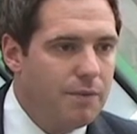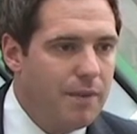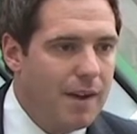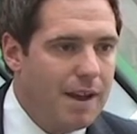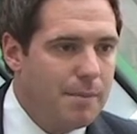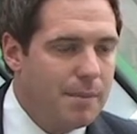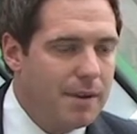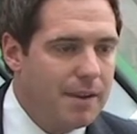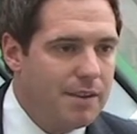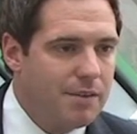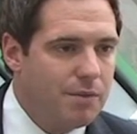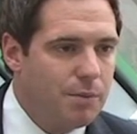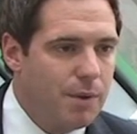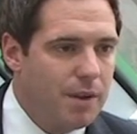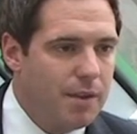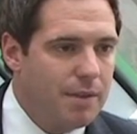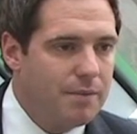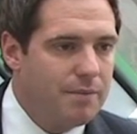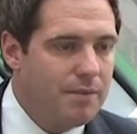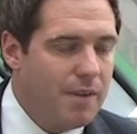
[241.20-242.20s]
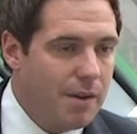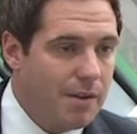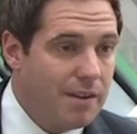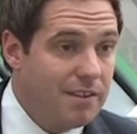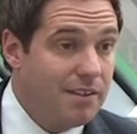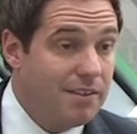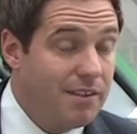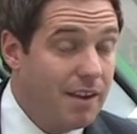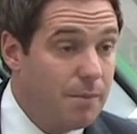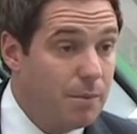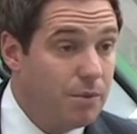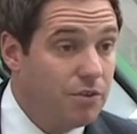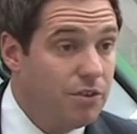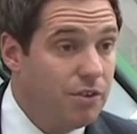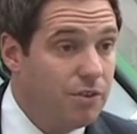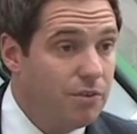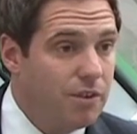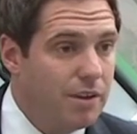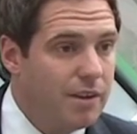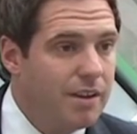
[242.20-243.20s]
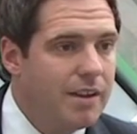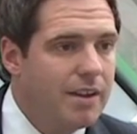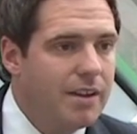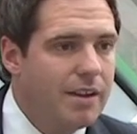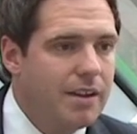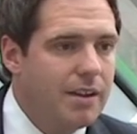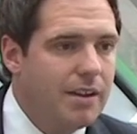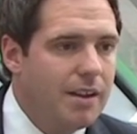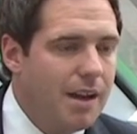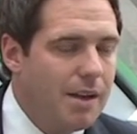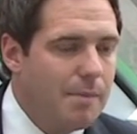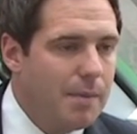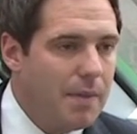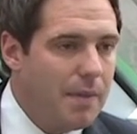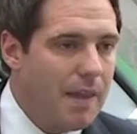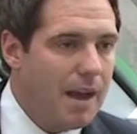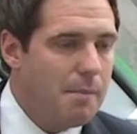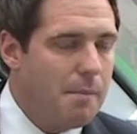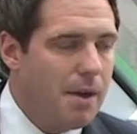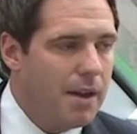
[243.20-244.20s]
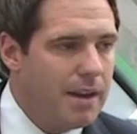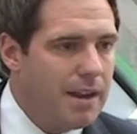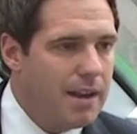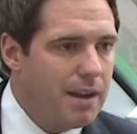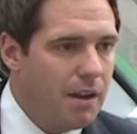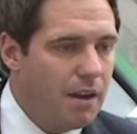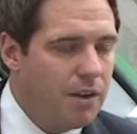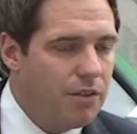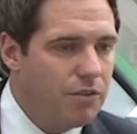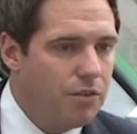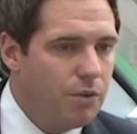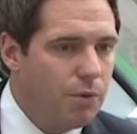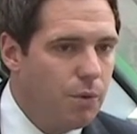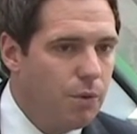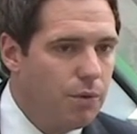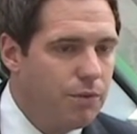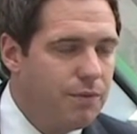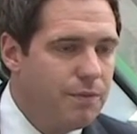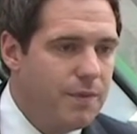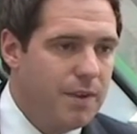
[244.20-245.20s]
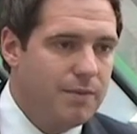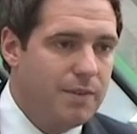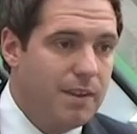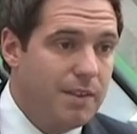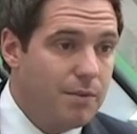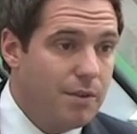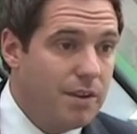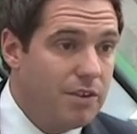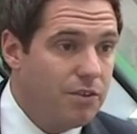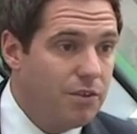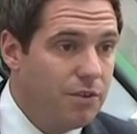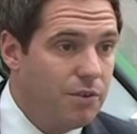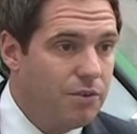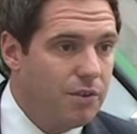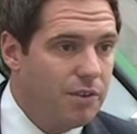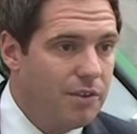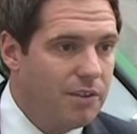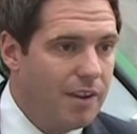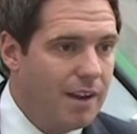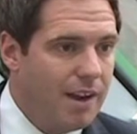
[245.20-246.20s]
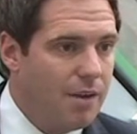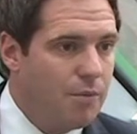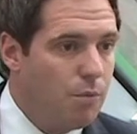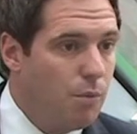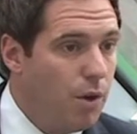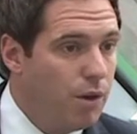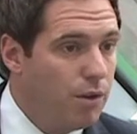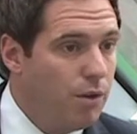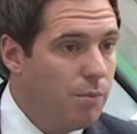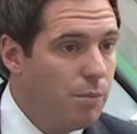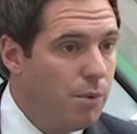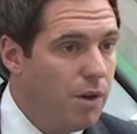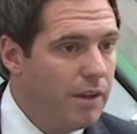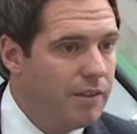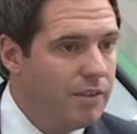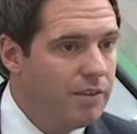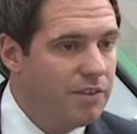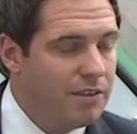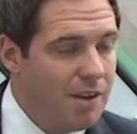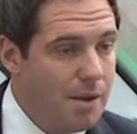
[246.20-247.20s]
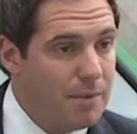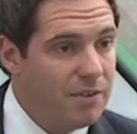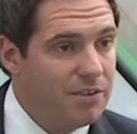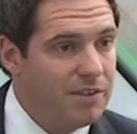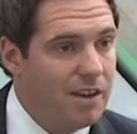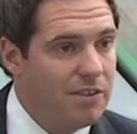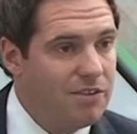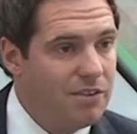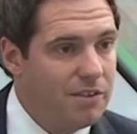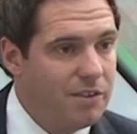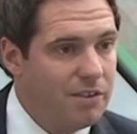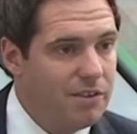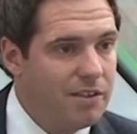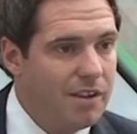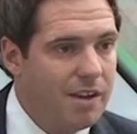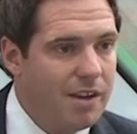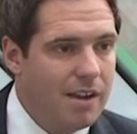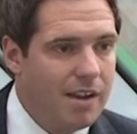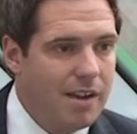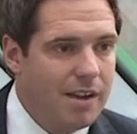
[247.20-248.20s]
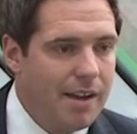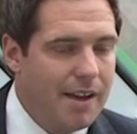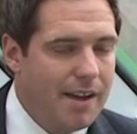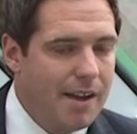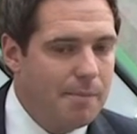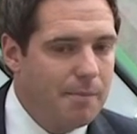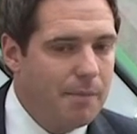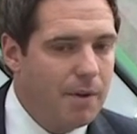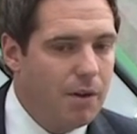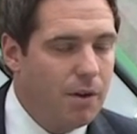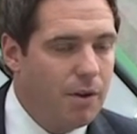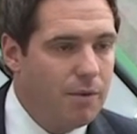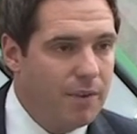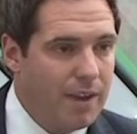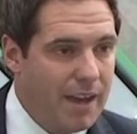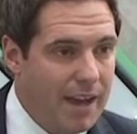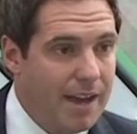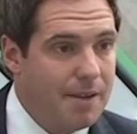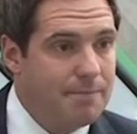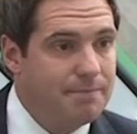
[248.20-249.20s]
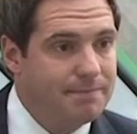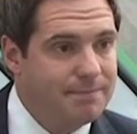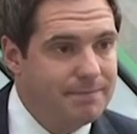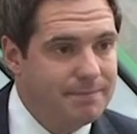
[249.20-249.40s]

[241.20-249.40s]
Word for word: families with very disabled children. Um, and that money goes towards fifty-three children to have one-on-one summer sessions um, of care.